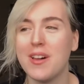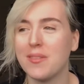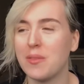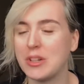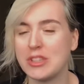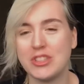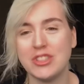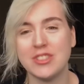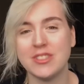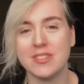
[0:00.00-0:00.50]

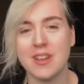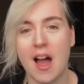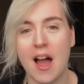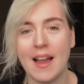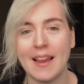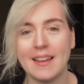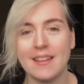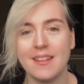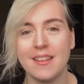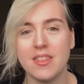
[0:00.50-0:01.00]
she's
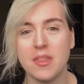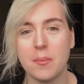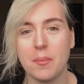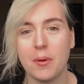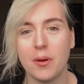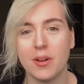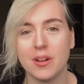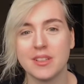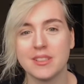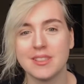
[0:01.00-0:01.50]
9 in the
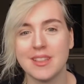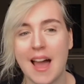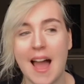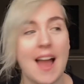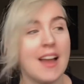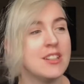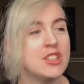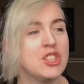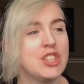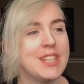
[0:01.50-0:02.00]
books,
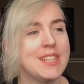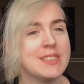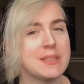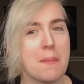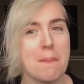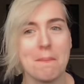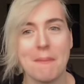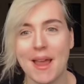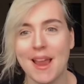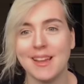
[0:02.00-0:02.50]
and she is
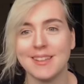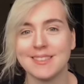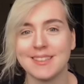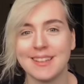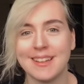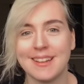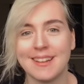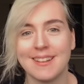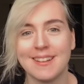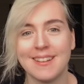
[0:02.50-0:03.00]

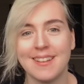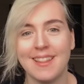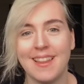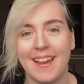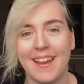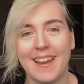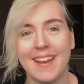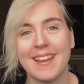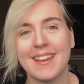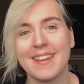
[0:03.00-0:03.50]
amazing.
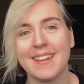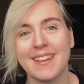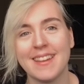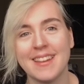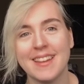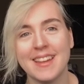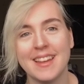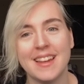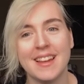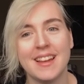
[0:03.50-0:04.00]
Like,
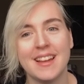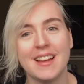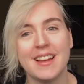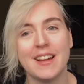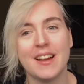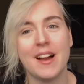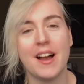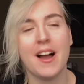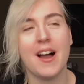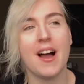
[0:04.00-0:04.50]

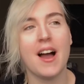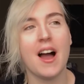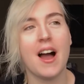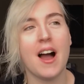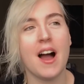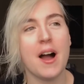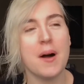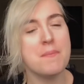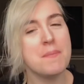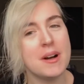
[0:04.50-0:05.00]

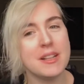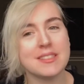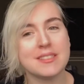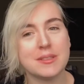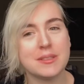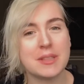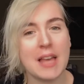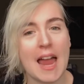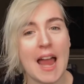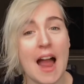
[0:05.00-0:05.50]
must
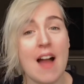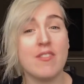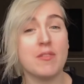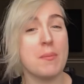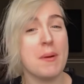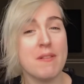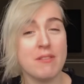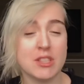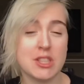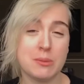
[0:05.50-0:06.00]
say I have a
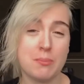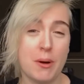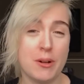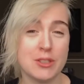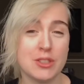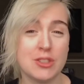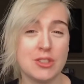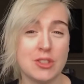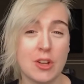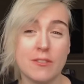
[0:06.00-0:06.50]
bit of a soft
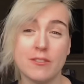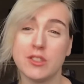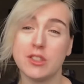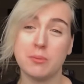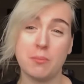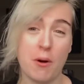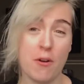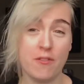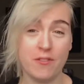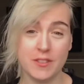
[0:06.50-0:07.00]

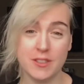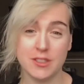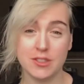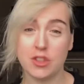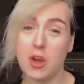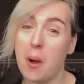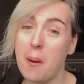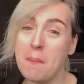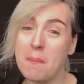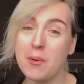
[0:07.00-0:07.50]
spot for
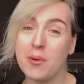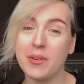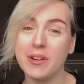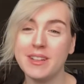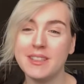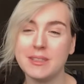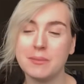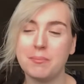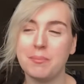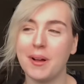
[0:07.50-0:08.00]

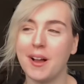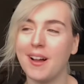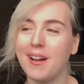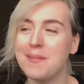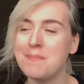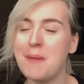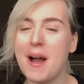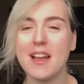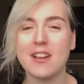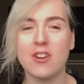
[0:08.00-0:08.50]
tomboys, but
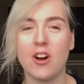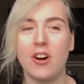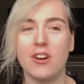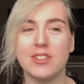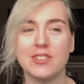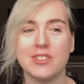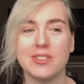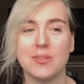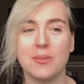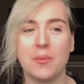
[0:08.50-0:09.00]
my
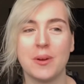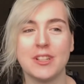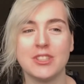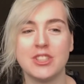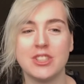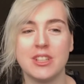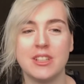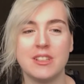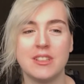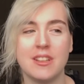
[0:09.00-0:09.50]
God, where
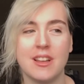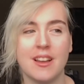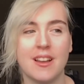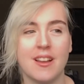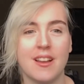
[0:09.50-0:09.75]
she,